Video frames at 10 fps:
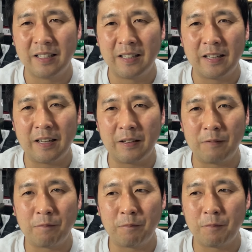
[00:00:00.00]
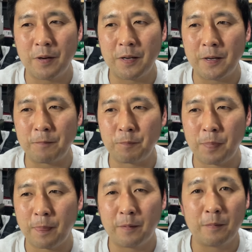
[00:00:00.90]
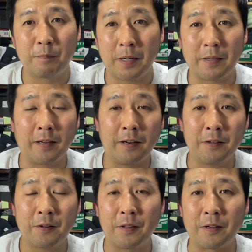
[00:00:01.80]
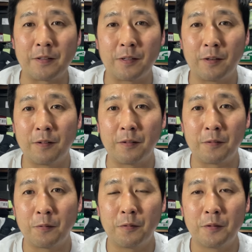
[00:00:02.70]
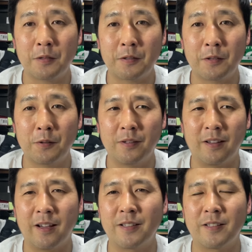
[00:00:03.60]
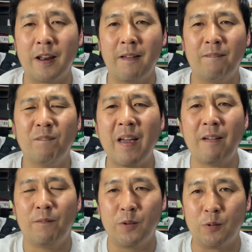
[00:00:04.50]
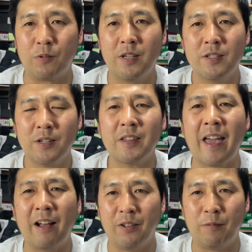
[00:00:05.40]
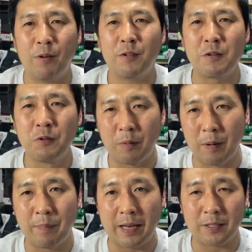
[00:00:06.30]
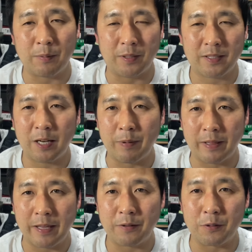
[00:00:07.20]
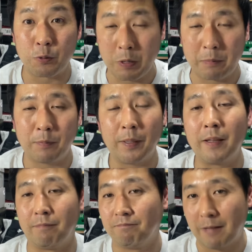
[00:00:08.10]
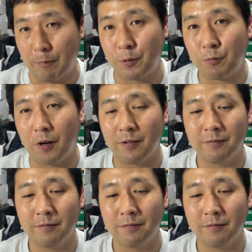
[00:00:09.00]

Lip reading: and when my underling said, these guys are good, like I said, F you, shut the L. What do you know about basketball? It's gonna be a Lakers sweep. But then I was wrong.